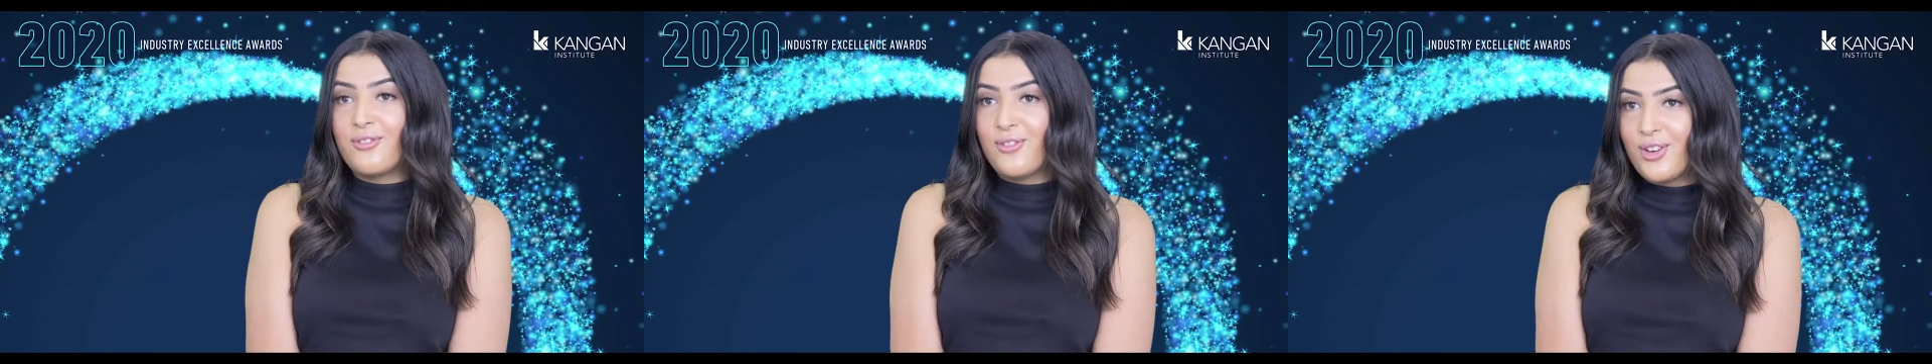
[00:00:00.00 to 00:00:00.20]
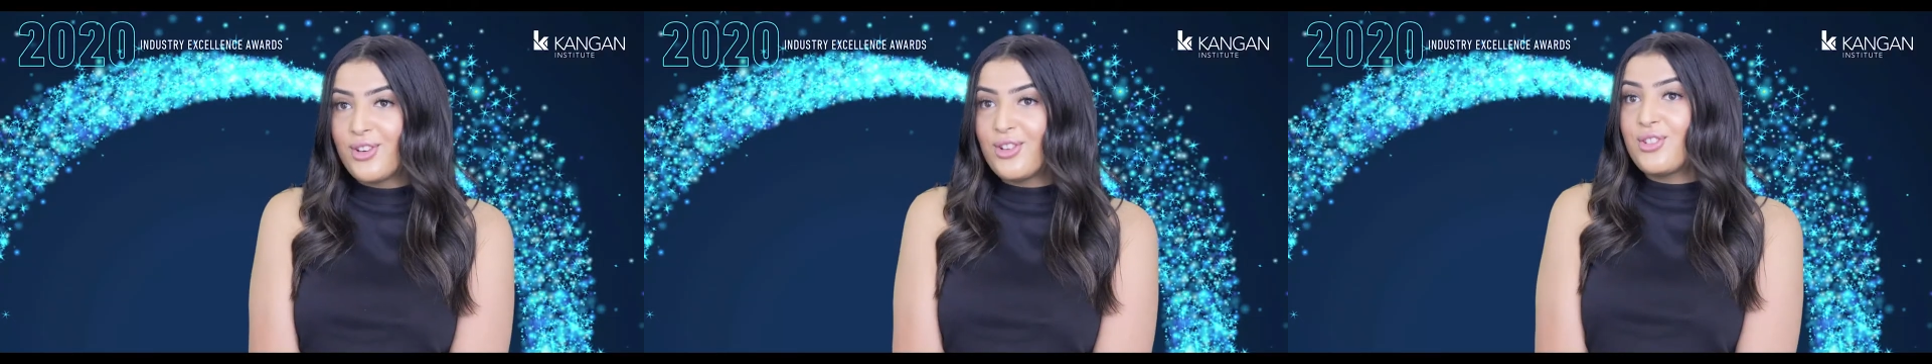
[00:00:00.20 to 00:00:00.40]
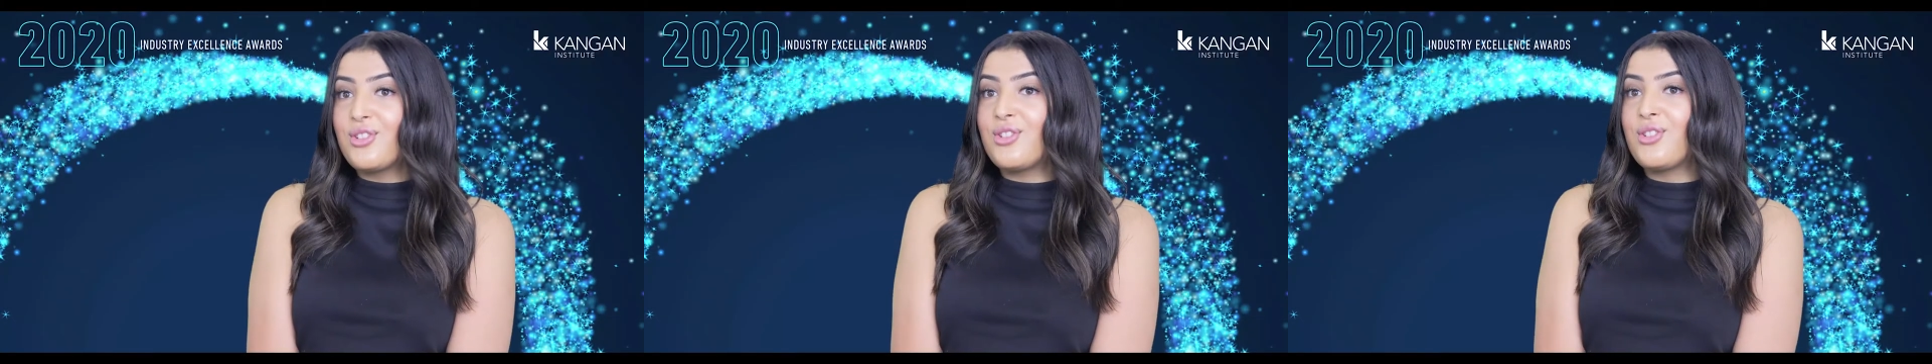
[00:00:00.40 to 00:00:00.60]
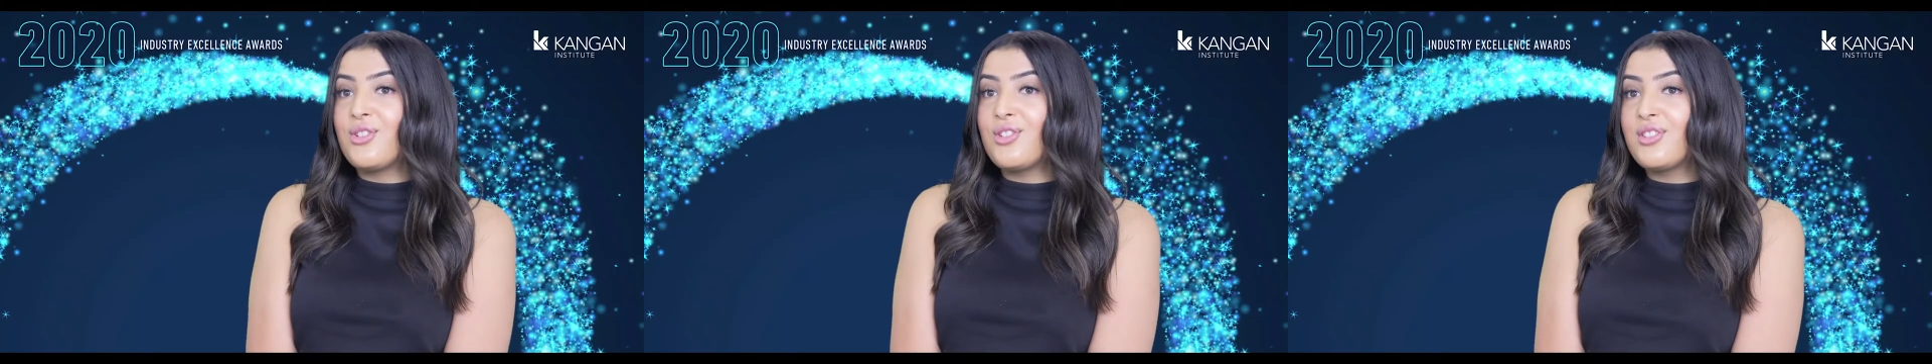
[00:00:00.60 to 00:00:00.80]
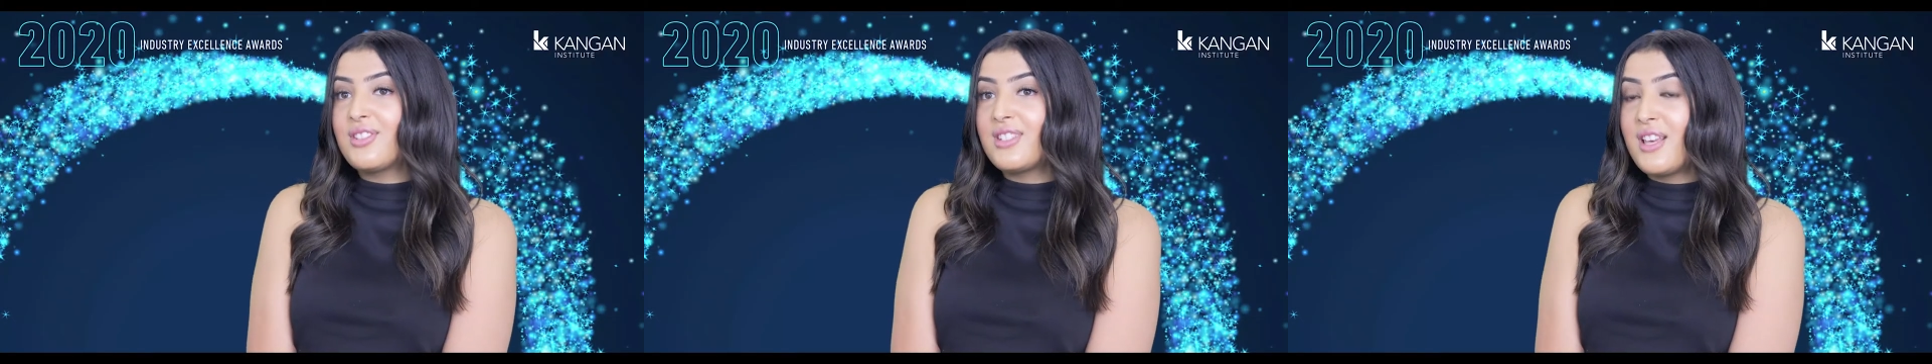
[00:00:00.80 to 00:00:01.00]
photo
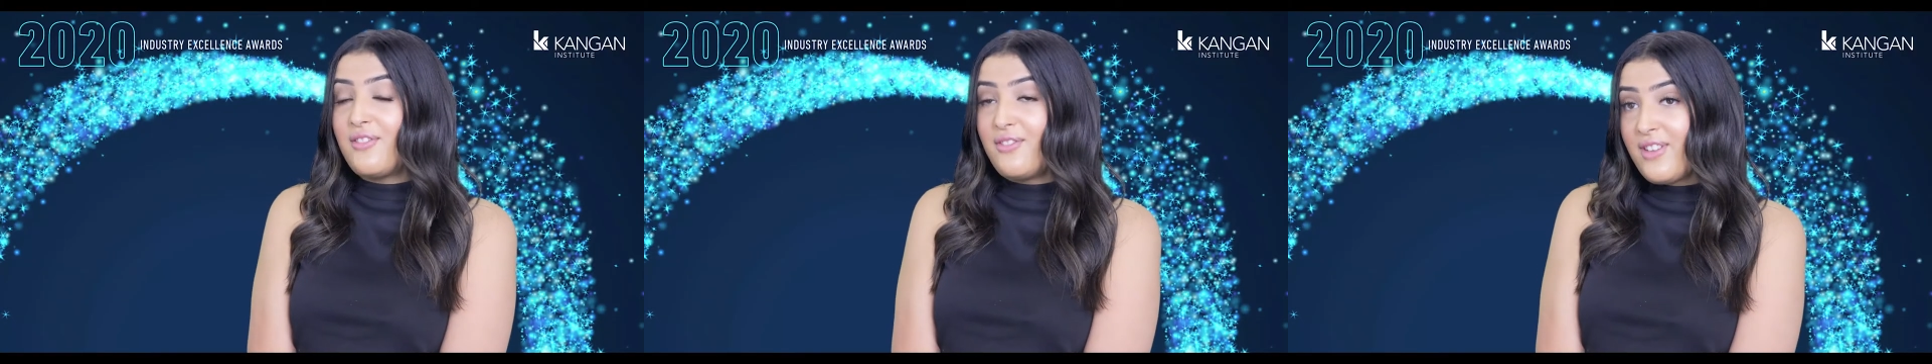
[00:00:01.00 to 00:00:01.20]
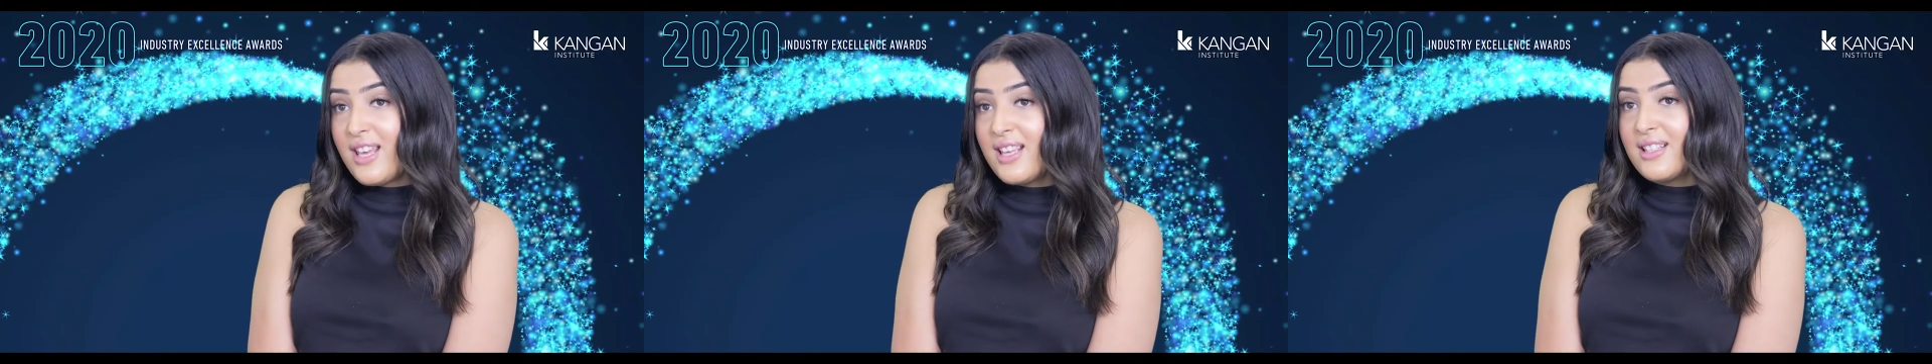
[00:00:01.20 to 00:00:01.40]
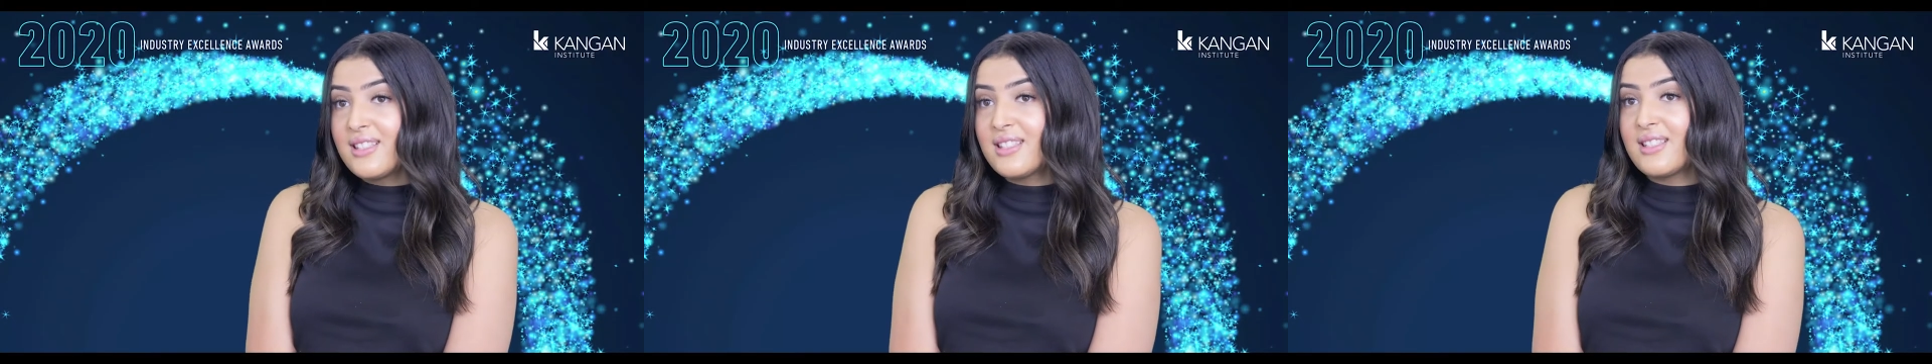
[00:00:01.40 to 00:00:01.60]
shoots, events